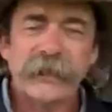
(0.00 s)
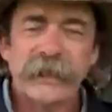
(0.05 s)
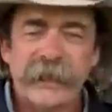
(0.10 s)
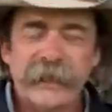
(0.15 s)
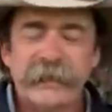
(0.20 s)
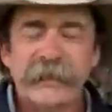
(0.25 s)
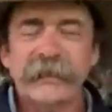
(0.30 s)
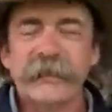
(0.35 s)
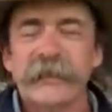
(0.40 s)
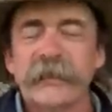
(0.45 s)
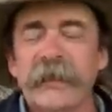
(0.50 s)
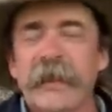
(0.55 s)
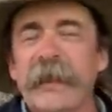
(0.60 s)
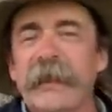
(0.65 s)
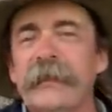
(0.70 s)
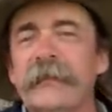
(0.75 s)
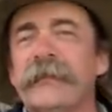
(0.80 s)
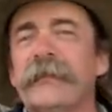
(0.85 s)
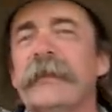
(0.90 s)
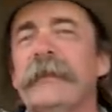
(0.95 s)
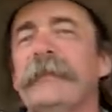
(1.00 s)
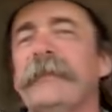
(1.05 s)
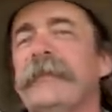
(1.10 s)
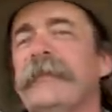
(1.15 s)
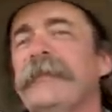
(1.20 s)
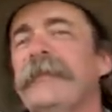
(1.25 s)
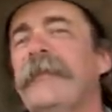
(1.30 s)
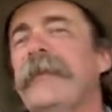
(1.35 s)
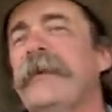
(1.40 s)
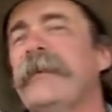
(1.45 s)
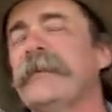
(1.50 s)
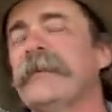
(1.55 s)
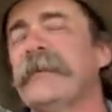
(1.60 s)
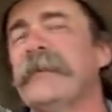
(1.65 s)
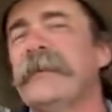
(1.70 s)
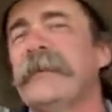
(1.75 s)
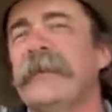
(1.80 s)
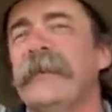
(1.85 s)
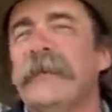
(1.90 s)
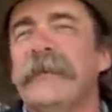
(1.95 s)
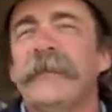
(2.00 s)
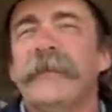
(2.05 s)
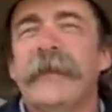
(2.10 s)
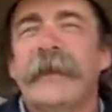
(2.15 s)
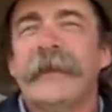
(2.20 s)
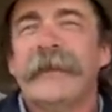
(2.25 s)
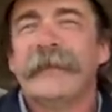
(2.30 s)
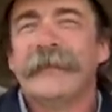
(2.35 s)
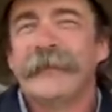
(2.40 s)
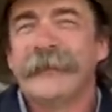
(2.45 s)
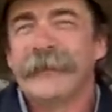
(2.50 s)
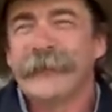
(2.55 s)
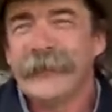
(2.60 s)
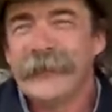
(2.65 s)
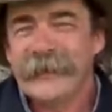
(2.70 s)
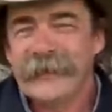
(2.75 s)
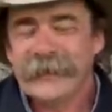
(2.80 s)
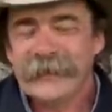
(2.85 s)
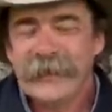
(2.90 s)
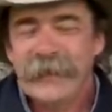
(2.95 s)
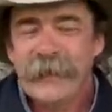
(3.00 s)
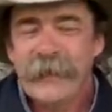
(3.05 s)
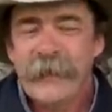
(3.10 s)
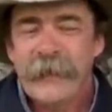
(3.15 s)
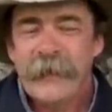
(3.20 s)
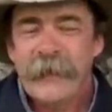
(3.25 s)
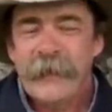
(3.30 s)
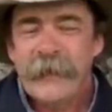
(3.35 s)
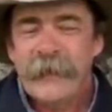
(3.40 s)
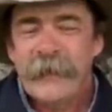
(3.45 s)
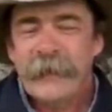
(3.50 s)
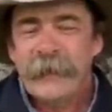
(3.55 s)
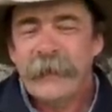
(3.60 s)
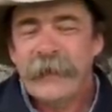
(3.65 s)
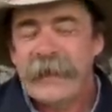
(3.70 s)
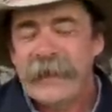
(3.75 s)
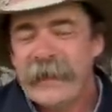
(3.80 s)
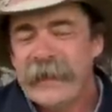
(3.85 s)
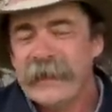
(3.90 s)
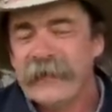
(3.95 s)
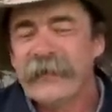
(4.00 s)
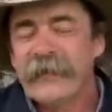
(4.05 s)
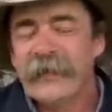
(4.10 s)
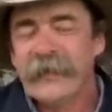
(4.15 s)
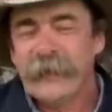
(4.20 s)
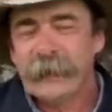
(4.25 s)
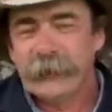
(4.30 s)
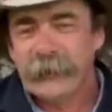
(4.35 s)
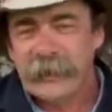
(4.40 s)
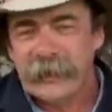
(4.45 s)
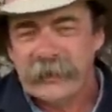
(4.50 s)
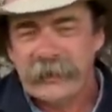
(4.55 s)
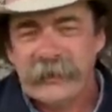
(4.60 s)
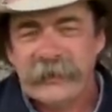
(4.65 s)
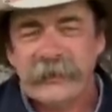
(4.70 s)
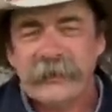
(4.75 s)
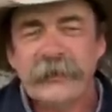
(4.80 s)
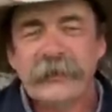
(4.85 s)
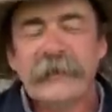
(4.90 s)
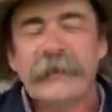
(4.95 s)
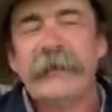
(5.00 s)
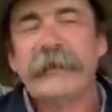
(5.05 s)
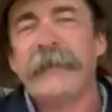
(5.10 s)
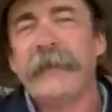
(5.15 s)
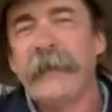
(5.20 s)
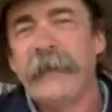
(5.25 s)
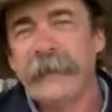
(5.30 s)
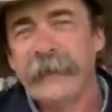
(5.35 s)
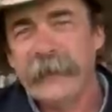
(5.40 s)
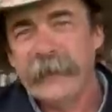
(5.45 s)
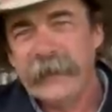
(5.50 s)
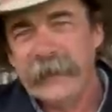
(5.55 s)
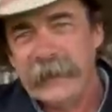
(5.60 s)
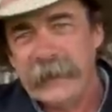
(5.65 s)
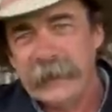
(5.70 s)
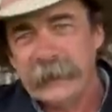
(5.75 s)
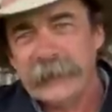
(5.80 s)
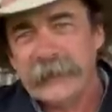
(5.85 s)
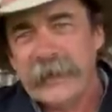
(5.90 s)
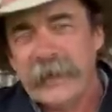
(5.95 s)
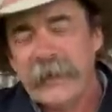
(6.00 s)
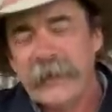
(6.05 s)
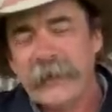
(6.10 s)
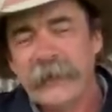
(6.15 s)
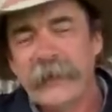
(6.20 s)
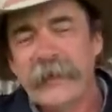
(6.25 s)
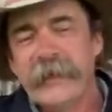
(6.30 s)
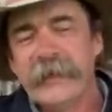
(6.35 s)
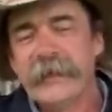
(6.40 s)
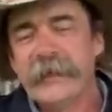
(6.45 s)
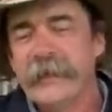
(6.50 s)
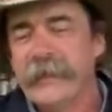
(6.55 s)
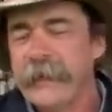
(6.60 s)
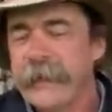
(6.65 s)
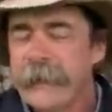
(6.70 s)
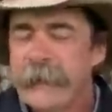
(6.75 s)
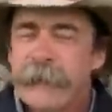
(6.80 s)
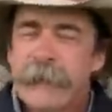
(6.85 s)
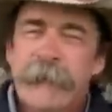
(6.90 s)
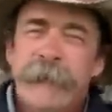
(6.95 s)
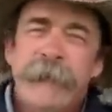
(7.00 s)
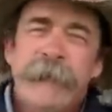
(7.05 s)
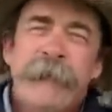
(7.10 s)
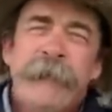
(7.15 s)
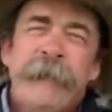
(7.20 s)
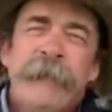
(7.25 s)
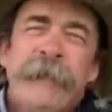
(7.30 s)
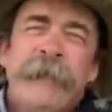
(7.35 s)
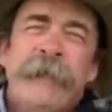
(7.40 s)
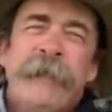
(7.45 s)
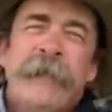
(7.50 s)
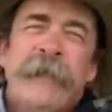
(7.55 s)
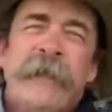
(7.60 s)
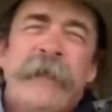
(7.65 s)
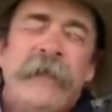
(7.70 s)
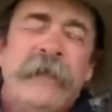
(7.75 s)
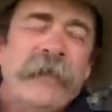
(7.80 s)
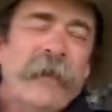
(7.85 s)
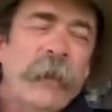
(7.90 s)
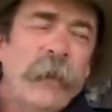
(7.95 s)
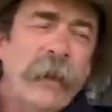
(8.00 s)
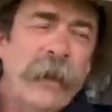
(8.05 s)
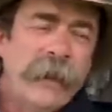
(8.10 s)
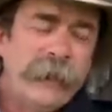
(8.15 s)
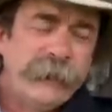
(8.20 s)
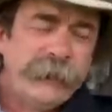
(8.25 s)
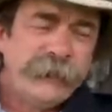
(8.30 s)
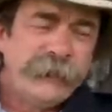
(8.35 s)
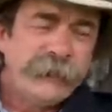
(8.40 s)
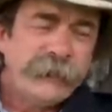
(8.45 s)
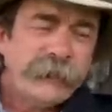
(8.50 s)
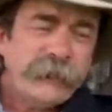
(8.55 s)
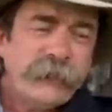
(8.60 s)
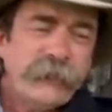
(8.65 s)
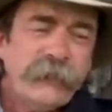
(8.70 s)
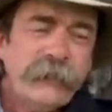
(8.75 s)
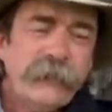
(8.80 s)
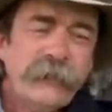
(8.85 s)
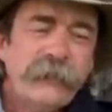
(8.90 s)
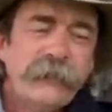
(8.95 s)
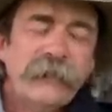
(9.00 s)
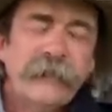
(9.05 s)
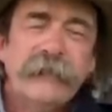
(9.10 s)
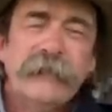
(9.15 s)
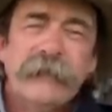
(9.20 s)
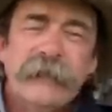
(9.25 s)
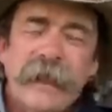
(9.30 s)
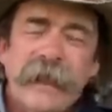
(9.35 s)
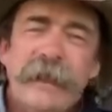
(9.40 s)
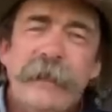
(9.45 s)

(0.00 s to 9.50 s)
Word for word: hits the ground, trips and falls in the dirt flat on his face. But he gets up, brushes himself off, and limps out of the arena. You say, well, he